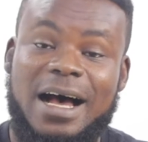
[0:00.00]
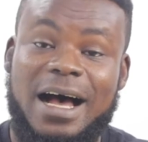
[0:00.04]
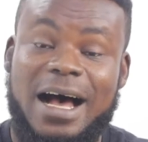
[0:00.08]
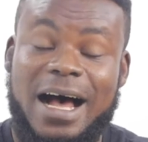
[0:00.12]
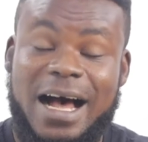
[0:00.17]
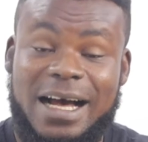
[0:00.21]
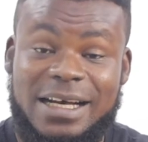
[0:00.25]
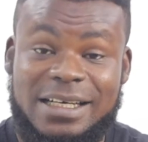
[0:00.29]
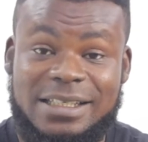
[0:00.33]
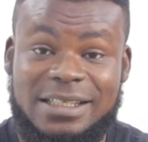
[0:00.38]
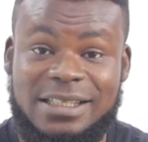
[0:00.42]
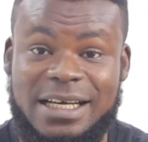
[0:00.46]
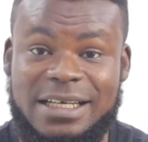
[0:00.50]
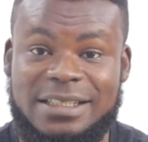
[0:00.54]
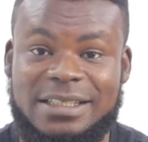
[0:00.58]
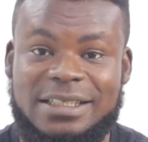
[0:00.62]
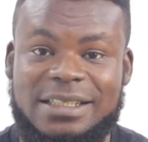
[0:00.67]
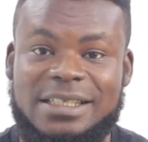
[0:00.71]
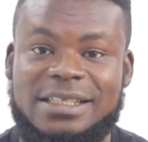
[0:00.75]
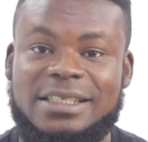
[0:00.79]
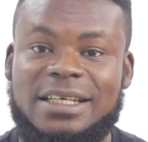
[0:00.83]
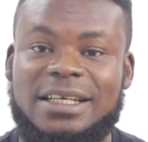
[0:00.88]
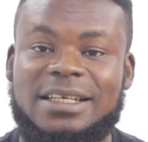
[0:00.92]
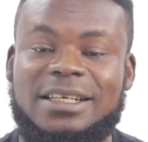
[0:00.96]

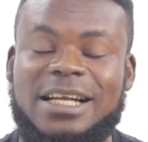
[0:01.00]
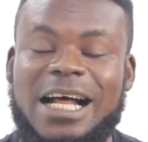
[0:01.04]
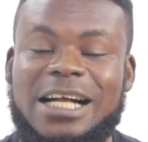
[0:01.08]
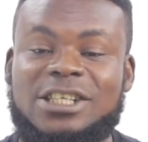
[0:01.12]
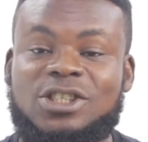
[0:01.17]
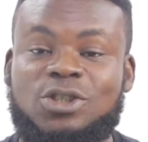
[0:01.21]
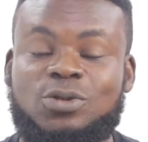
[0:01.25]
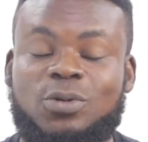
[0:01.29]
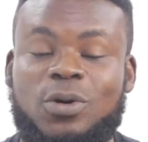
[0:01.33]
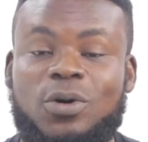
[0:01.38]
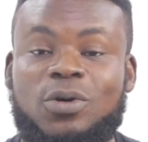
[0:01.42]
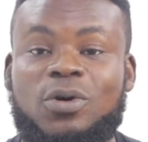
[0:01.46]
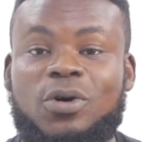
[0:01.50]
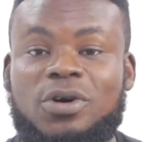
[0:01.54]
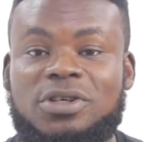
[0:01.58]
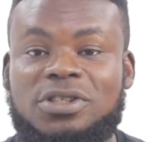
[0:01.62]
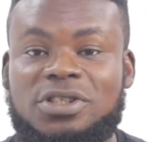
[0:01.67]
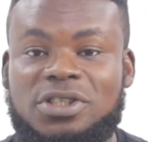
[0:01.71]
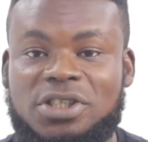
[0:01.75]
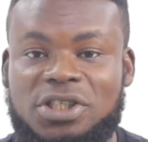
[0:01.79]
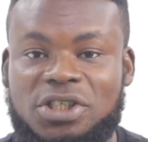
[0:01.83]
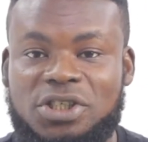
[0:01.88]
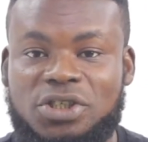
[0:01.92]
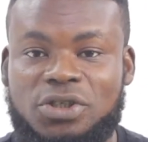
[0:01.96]
Accent is a natural
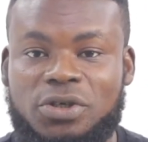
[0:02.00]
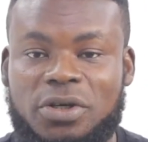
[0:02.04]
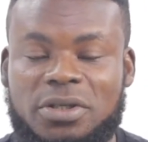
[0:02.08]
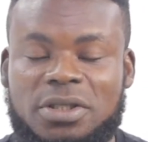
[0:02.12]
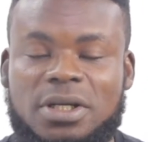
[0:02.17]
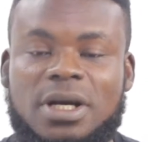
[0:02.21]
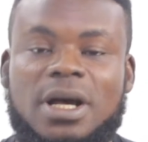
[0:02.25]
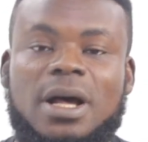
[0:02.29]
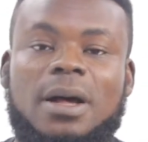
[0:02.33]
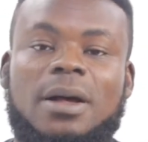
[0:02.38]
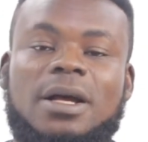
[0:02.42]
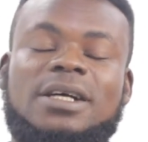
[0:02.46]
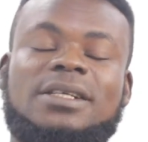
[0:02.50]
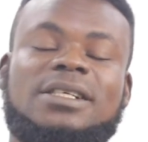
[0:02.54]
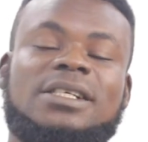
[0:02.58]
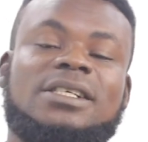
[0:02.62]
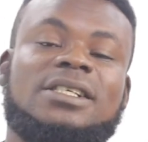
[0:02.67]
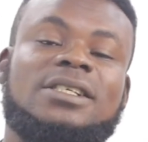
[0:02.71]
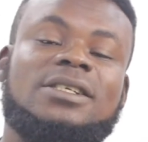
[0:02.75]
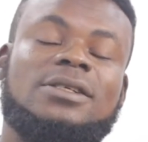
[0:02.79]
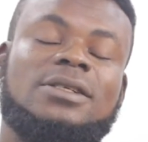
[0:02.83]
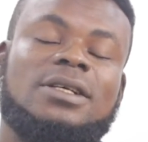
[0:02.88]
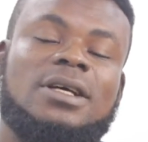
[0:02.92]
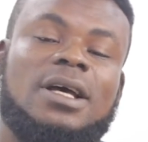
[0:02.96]
condition. It
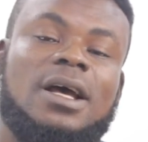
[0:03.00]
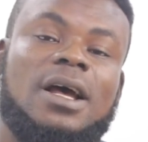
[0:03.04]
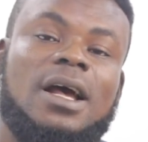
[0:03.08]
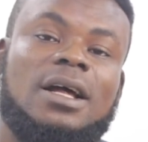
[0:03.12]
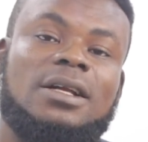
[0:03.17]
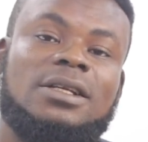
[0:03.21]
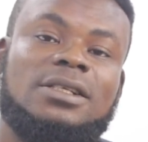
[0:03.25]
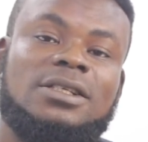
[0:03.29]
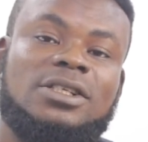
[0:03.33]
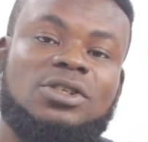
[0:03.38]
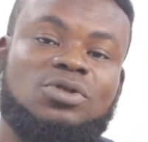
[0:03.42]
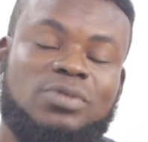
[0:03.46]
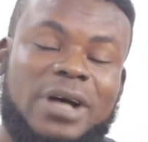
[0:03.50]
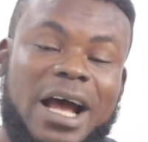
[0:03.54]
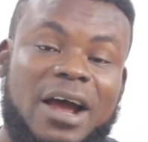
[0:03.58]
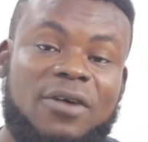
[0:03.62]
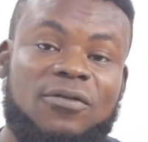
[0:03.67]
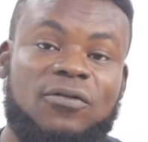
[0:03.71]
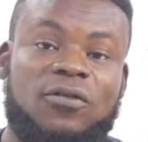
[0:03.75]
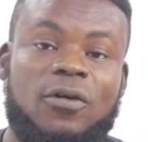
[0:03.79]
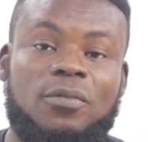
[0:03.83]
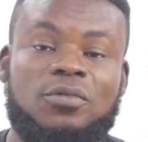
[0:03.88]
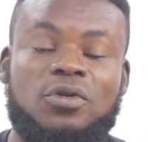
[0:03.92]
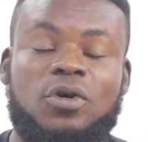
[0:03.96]
is
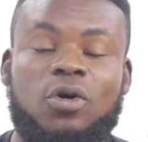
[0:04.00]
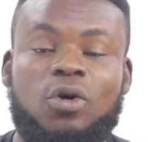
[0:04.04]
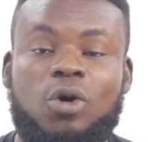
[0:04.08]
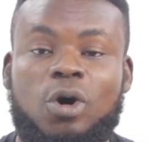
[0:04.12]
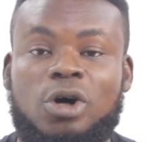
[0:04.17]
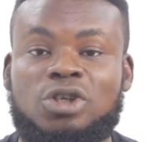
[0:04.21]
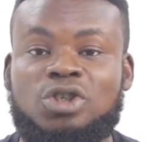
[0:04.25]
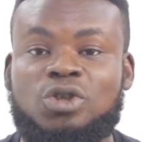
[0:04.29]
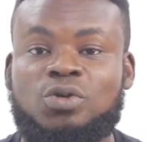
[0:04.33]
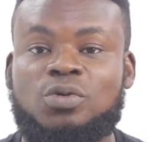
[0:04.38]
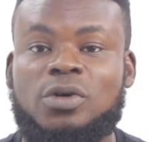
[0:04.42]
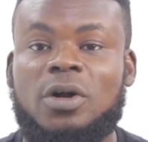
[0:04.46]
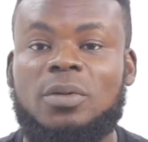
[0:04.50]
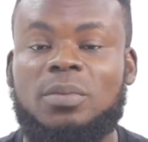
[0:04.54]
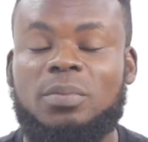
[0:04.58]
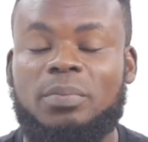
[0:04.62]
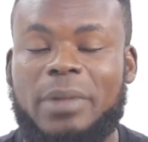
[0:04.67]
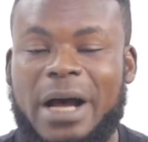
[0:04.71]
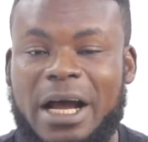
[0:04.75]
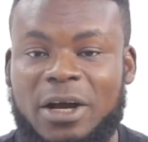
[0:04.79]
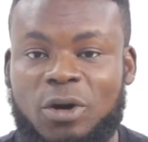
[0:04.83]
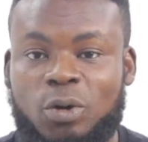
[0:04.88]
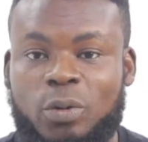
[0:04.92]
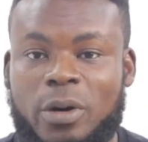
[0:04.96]
derived from your cultural
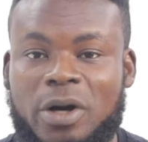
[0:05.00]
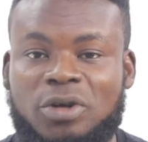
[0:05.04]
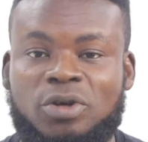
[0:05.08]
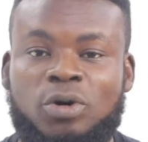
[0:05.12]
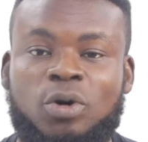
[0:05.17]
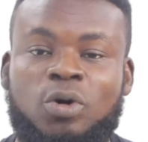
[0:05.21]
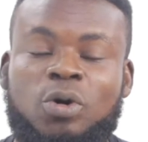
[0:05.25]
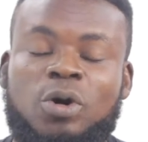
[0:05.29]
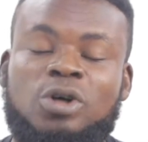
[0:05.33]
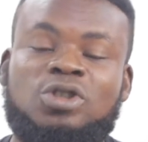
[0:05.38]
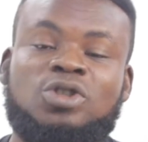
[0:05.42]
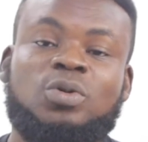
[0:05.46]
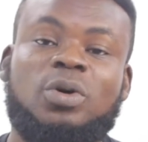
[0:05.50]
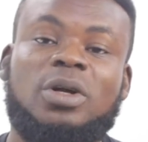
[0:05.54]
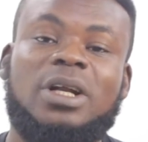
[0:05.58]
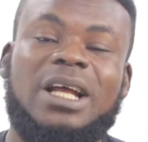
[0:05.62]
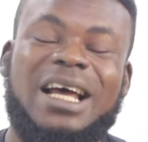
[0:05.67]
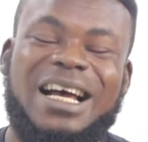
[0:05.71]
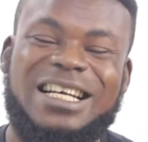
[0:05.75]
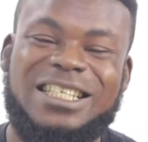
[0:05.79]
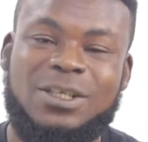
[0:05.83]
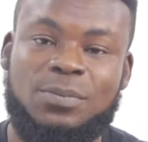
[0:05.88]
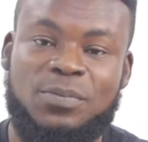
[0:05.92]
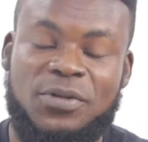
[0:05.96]
background or cultural
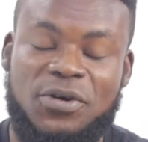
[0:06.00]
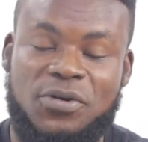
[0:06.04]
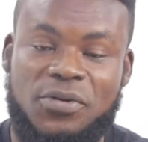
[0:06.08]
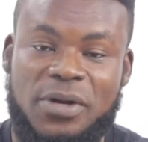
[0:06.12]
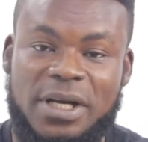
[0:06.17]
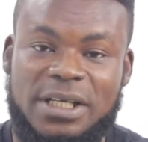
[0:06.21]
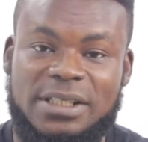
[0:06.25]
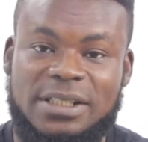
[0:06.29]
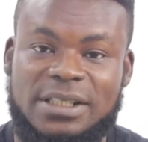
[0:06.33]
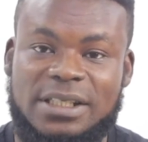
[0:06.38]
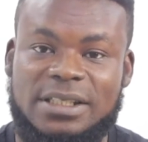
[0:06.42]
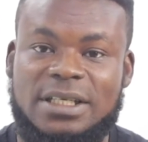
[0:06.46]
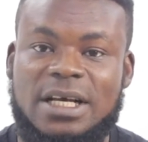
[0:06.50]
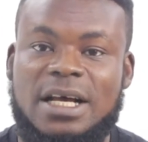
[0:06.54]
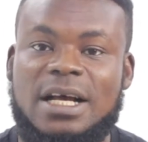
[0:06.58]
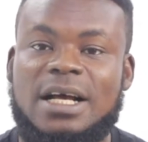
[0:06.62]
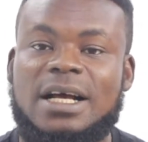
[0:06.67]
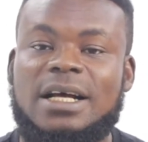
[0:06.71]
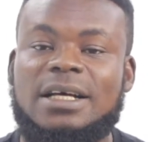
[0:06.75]
experiences.